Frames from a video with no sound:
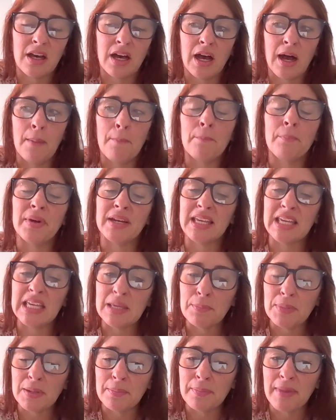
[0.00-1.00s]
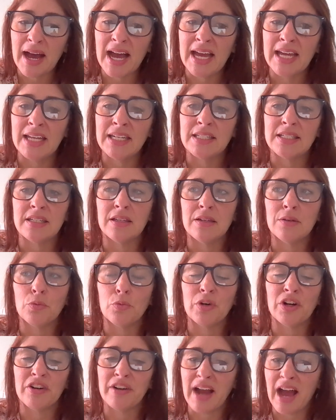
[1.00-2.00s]
but keep in mind
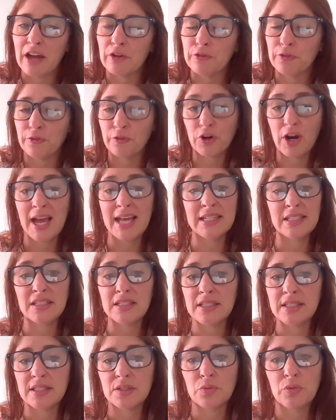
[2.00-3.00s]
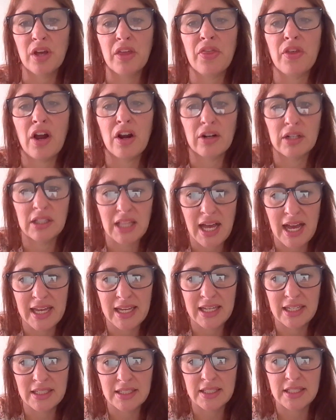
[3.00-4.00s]
we're not friends with our
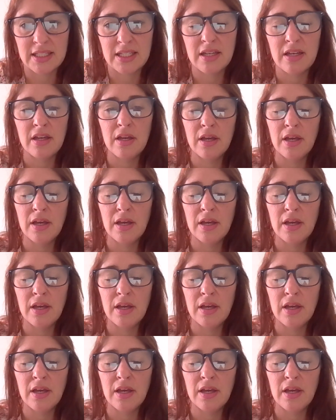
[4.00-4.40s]
clients.